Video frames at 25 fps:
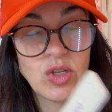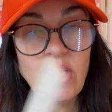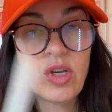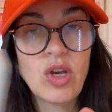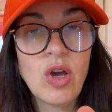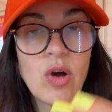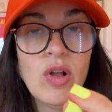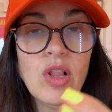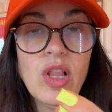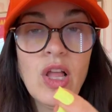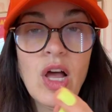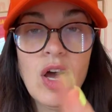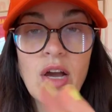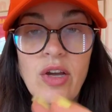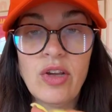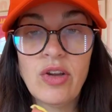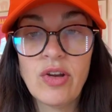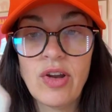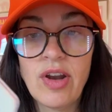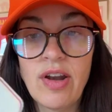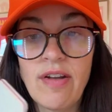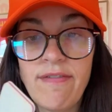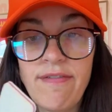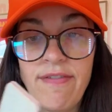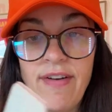so you go along,
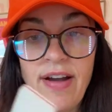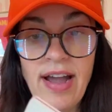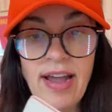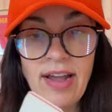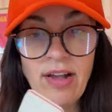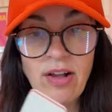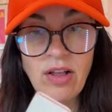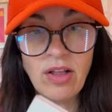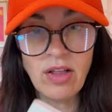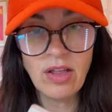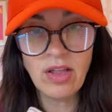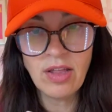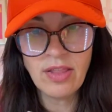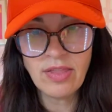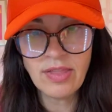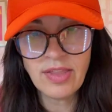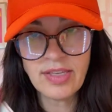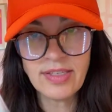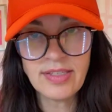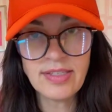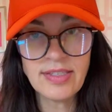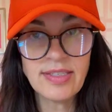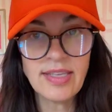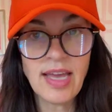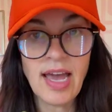you're going to file
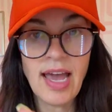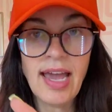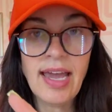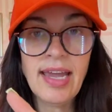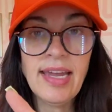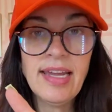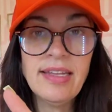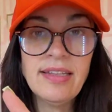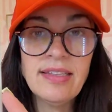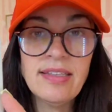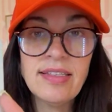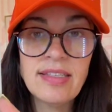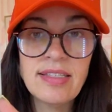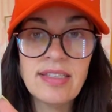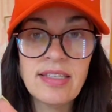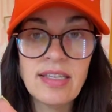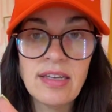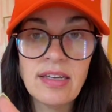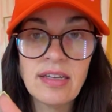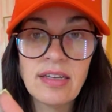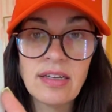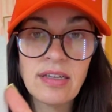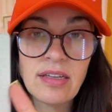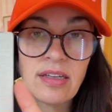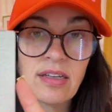the sides,
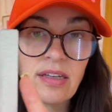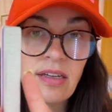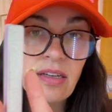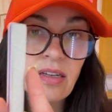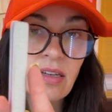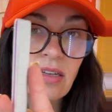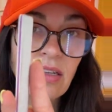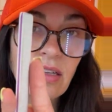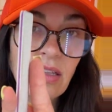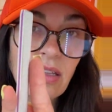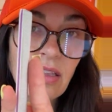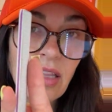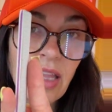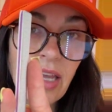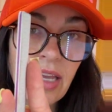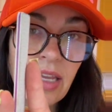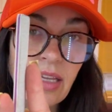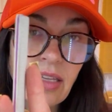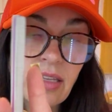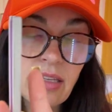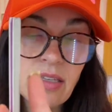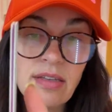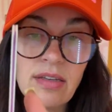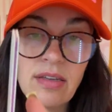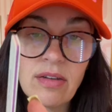
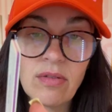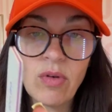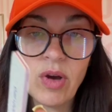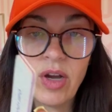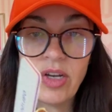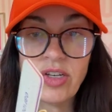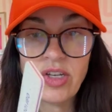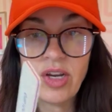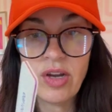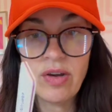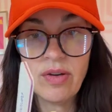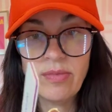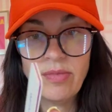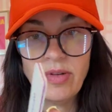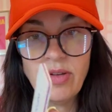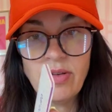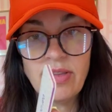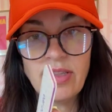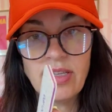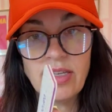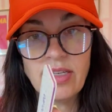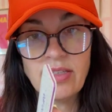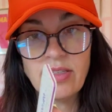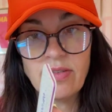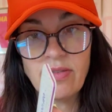like watch how I'm
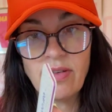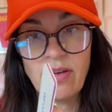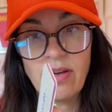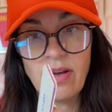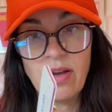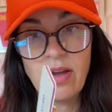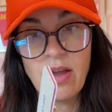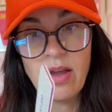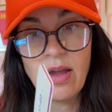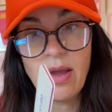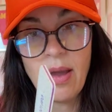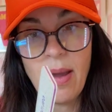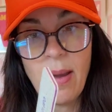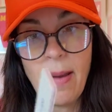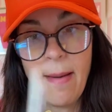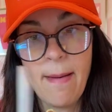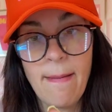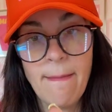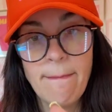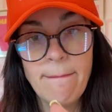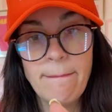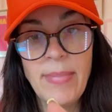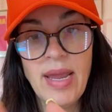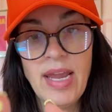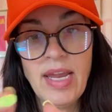doing this.
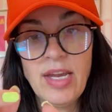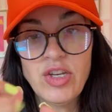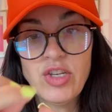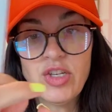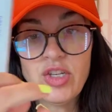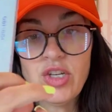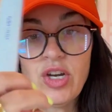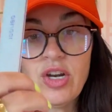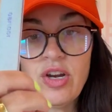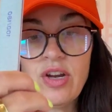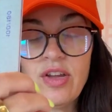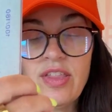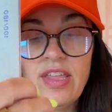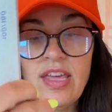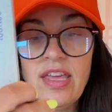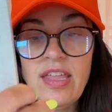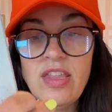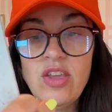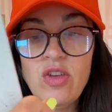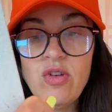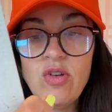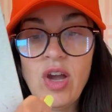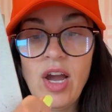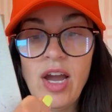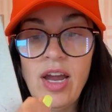Make sure
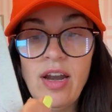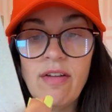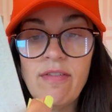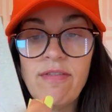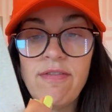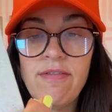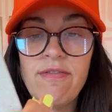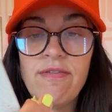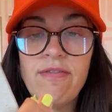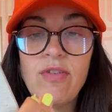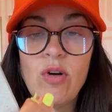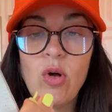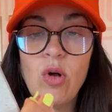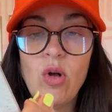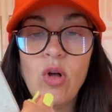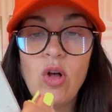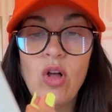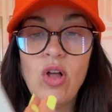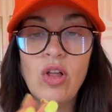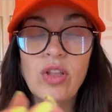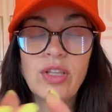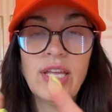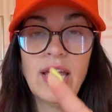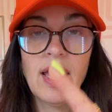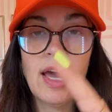that you kind of
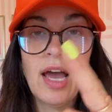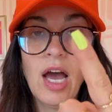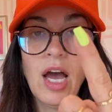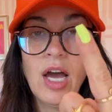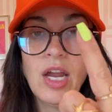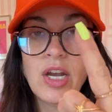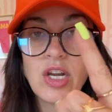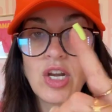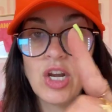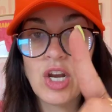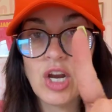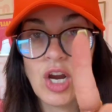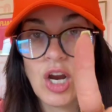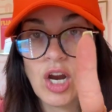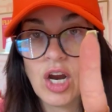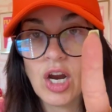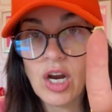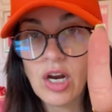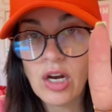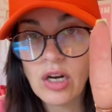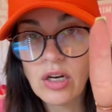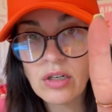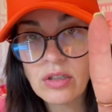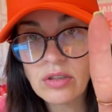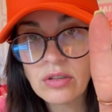fold it
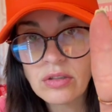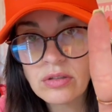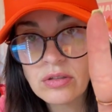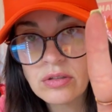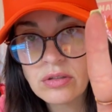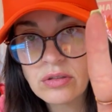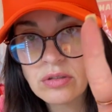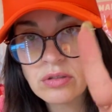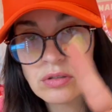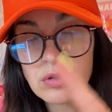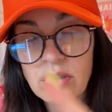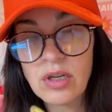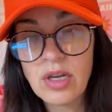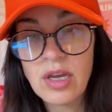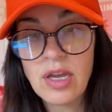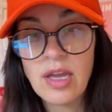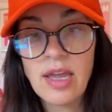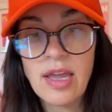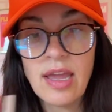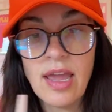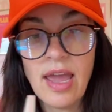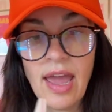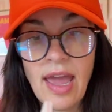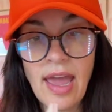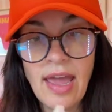under
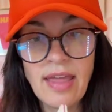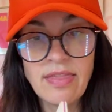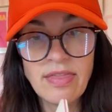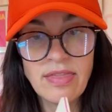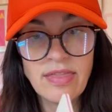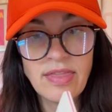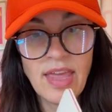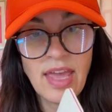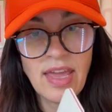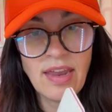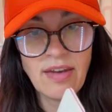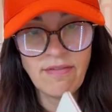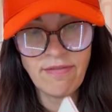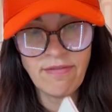and